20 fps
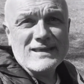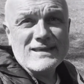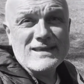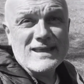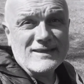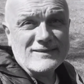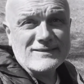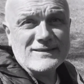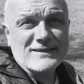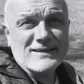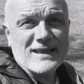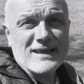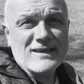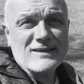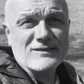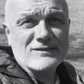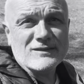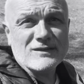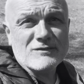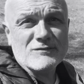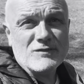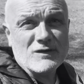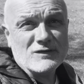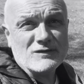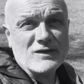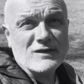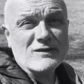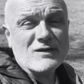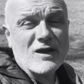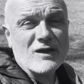Yesterday's
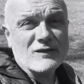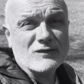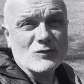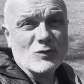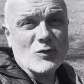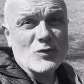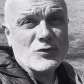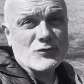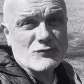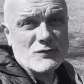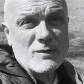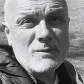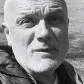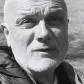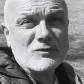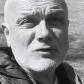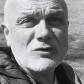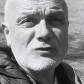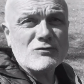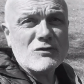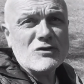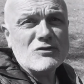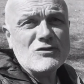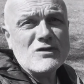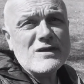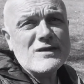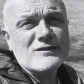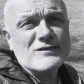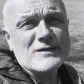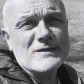visit, I saw three mistle
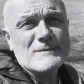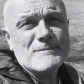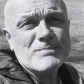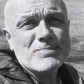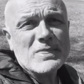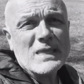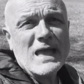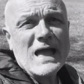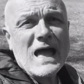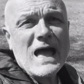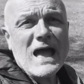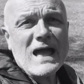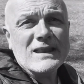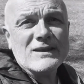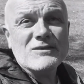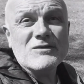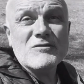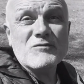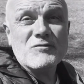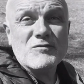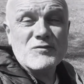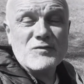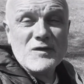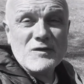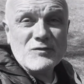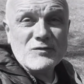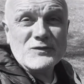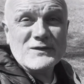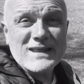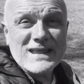thrushes and
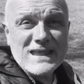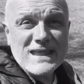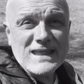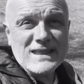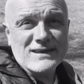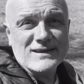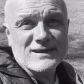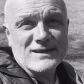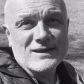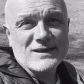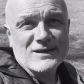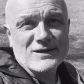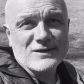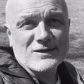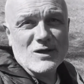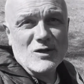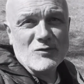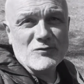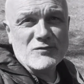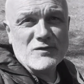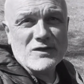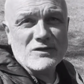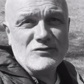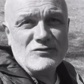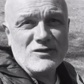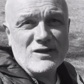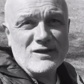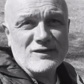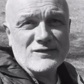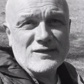15
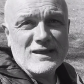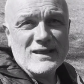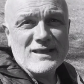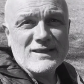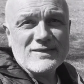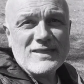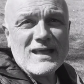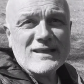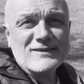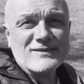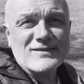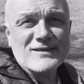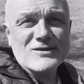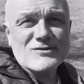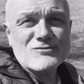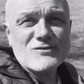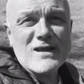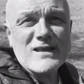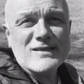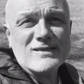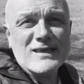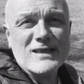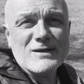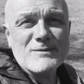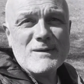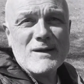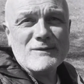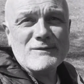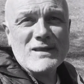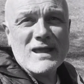goldfinches. That's the great thing
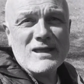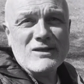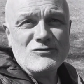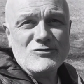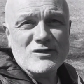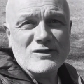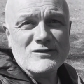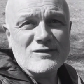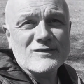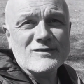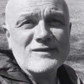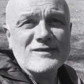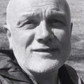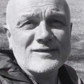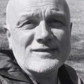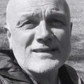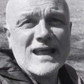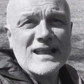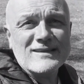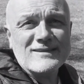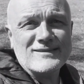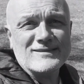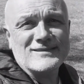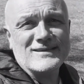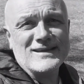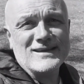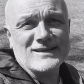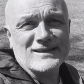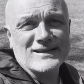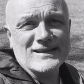about nature. It doesn't stand
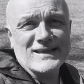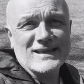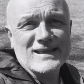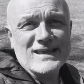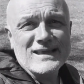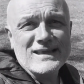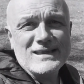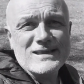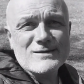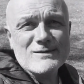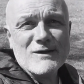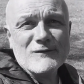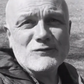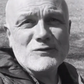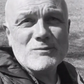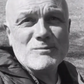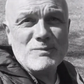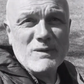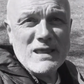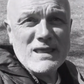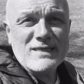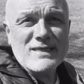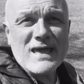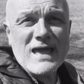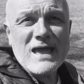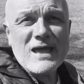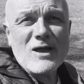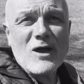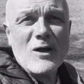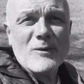still. You have to be
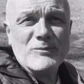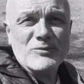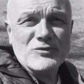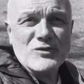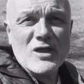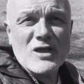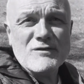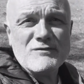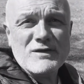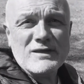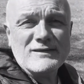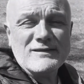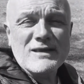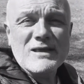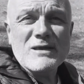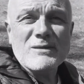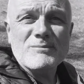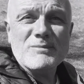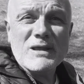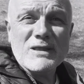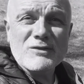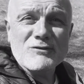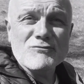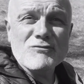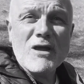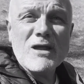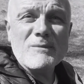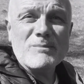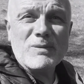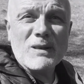there, observe it, be in the
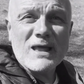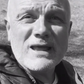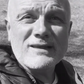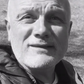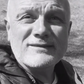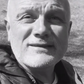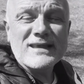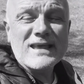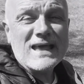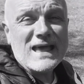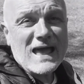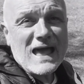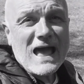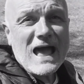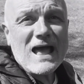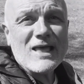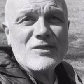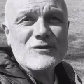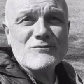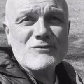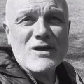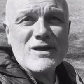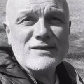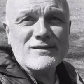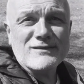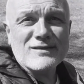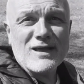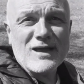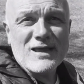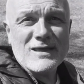right place at the right
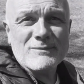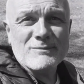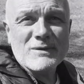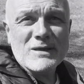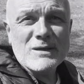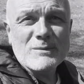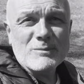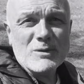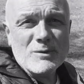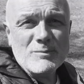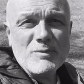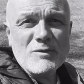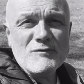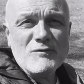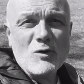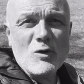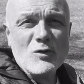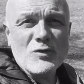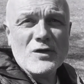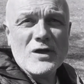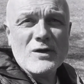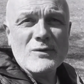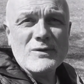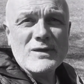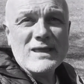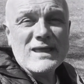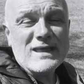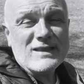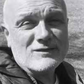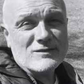time. But above all though,
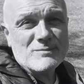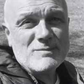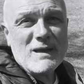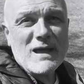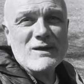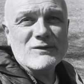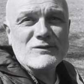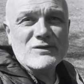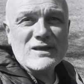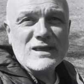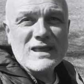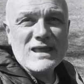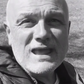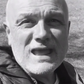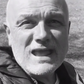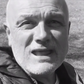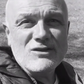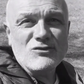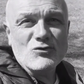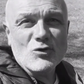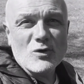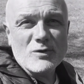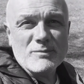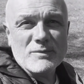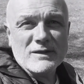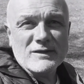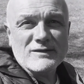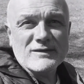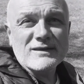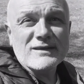it's about
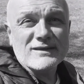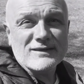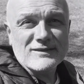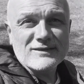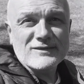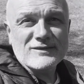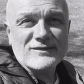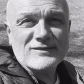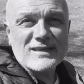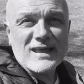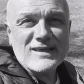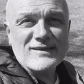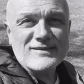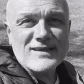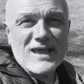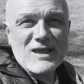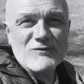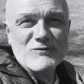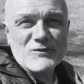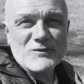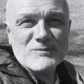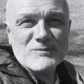enjoyment. Stay safe.